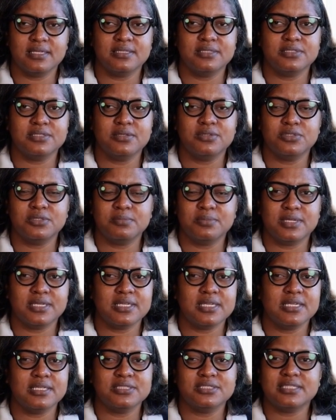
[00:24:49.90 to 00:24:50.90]
social
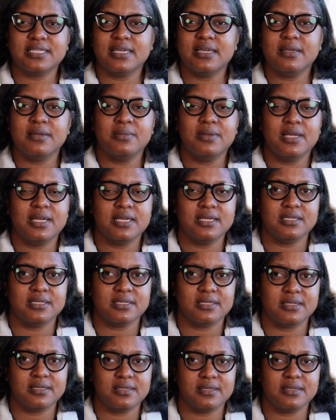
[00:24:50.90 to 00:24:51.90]
media
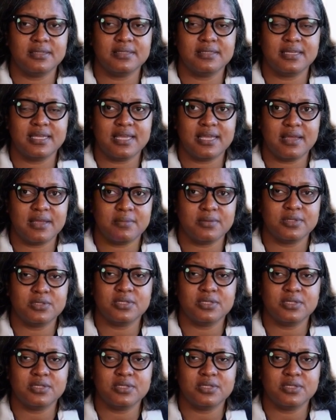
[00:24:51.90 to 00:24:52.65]
accelerator. Okay, and I'm gonna